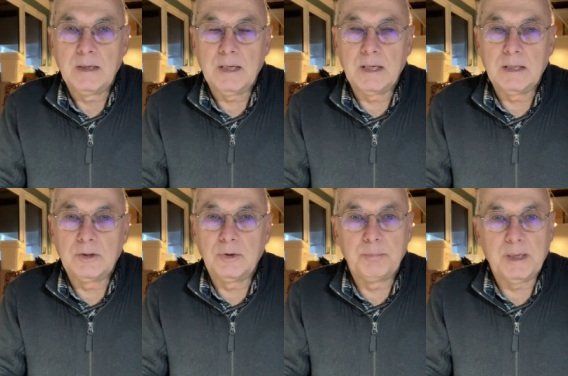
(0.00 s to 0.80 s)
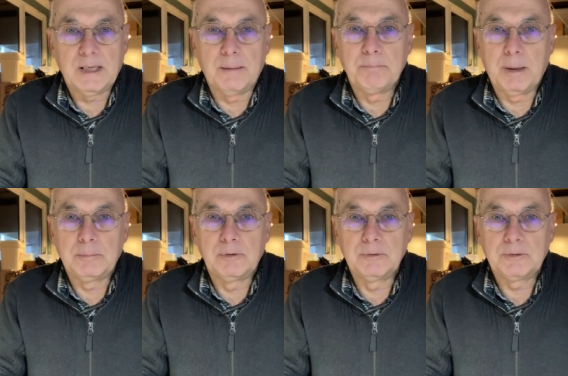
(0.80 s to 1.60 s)
and you pick up
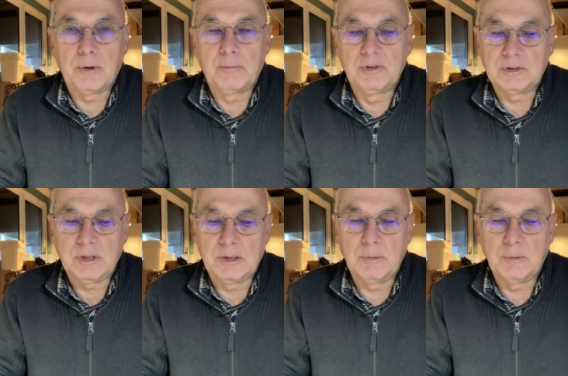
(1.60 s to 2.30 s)
bubbles obviously